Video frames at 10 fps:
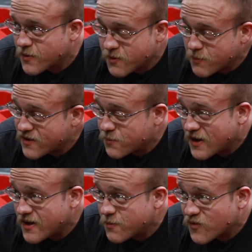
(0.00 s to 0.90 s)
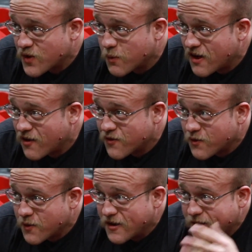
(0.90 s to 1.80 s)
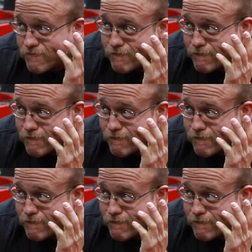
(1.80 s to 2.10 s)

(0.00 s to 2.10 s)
but it makes my hips feel better, so I'm like,